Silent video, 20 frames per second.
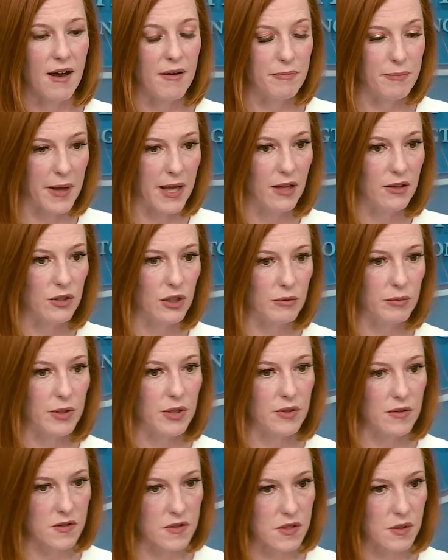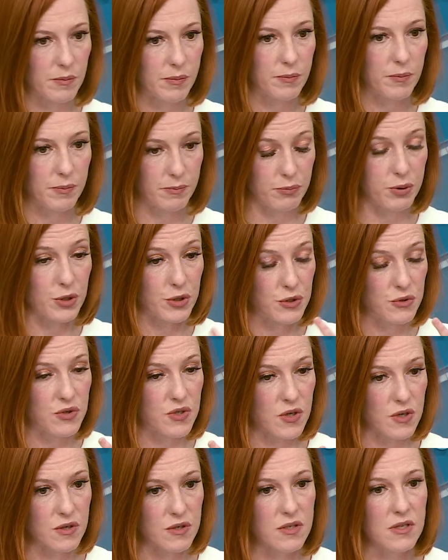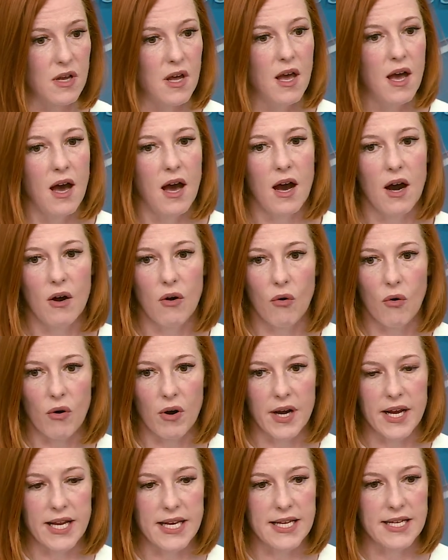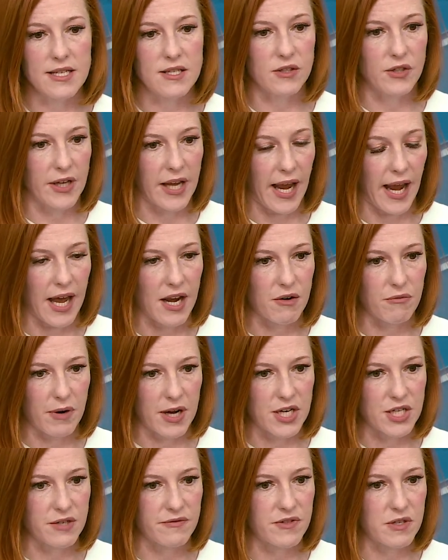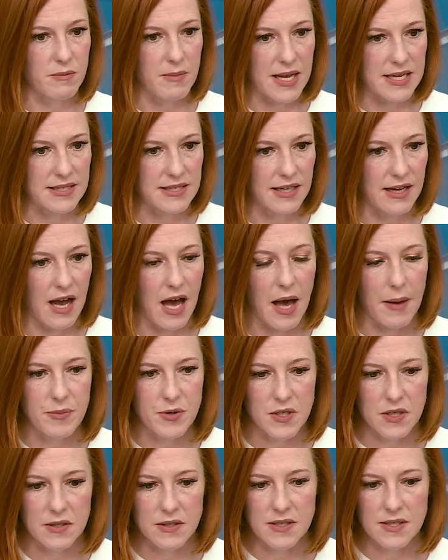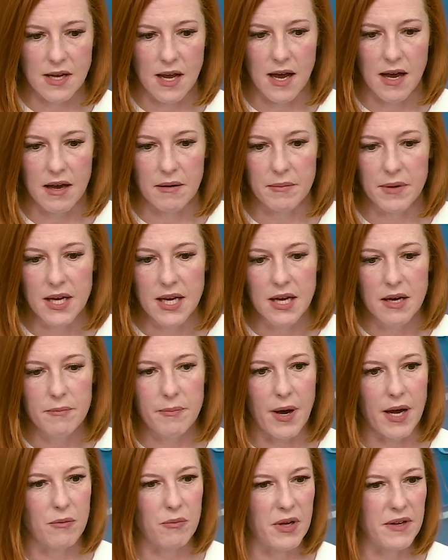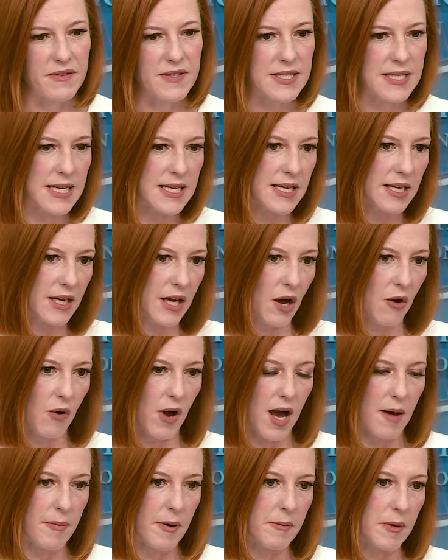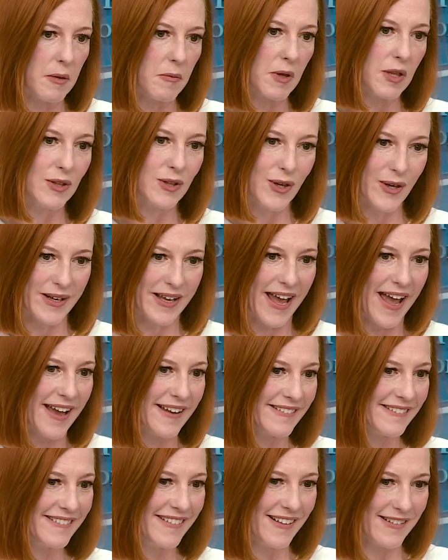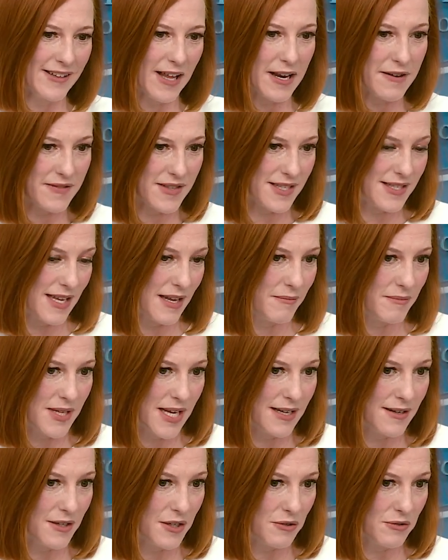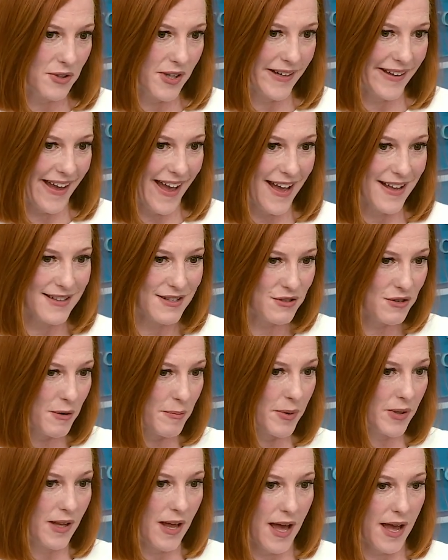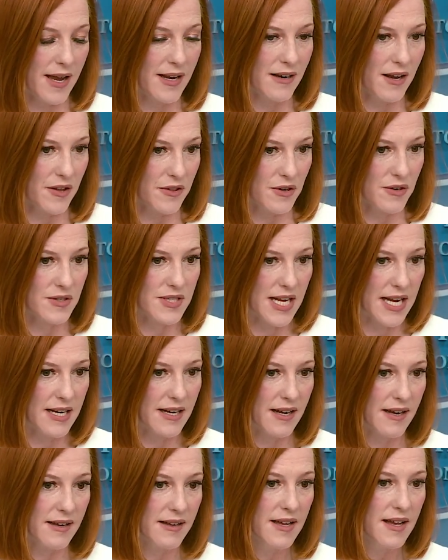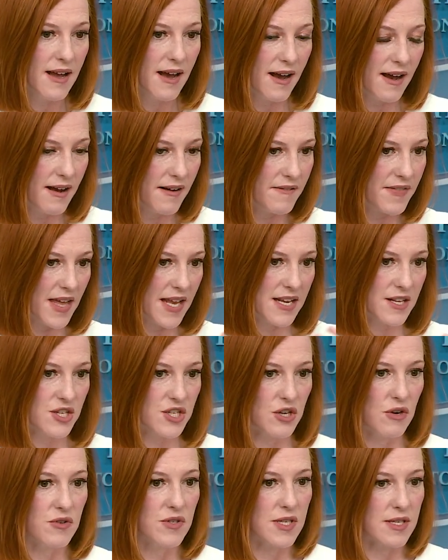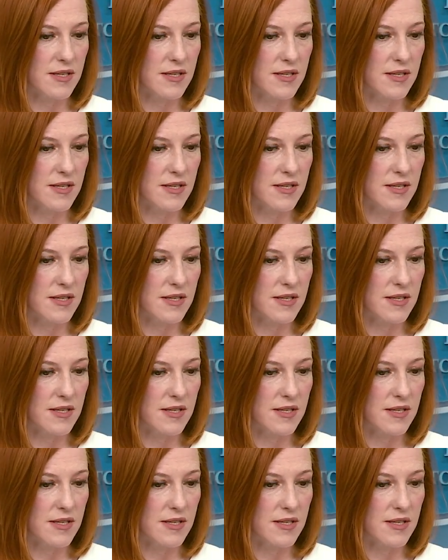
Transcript: big global producers, or it is looking at a range of domestic options. But we've seen it go up. I mean, we look at a lot of the same data you look at, AAA and other data, that it shows